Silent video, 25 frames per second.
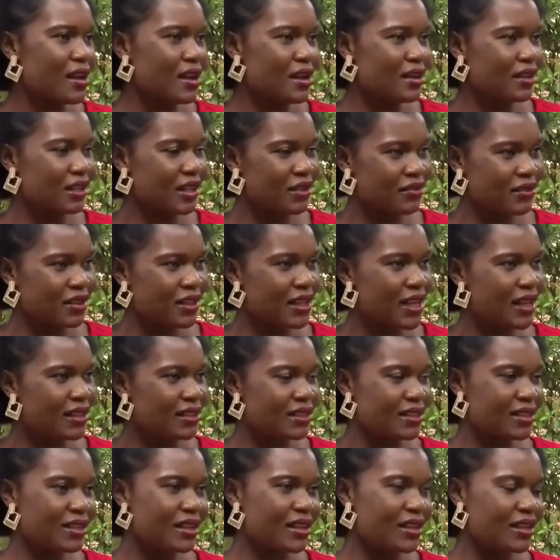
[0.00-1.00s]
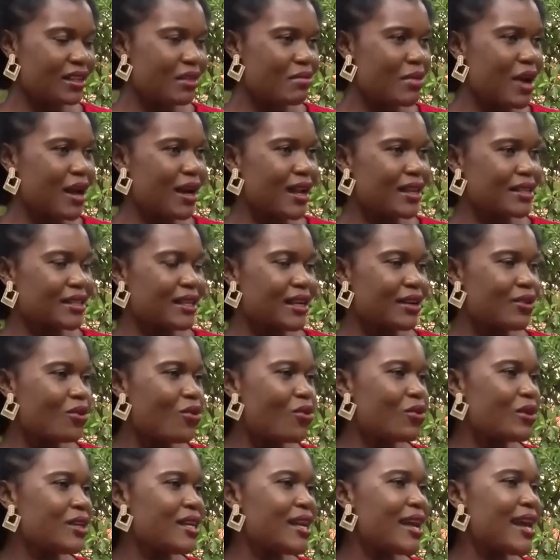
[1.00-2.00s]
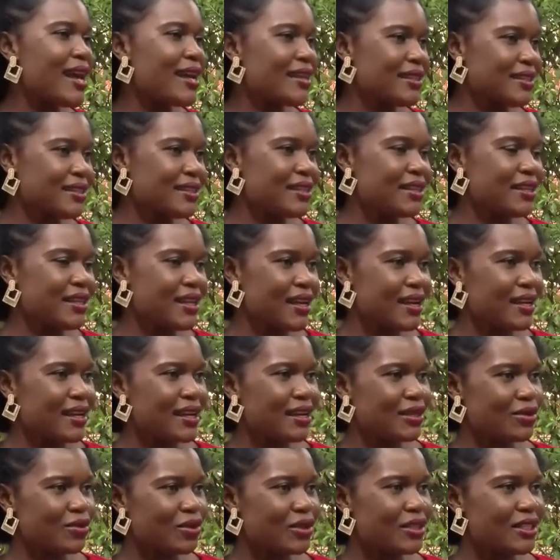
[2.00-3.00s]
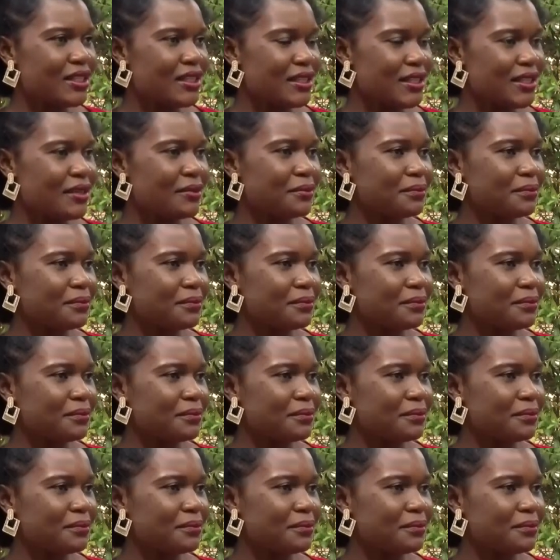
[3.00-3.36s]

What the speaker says: given that the market can not only end here in Eswatini?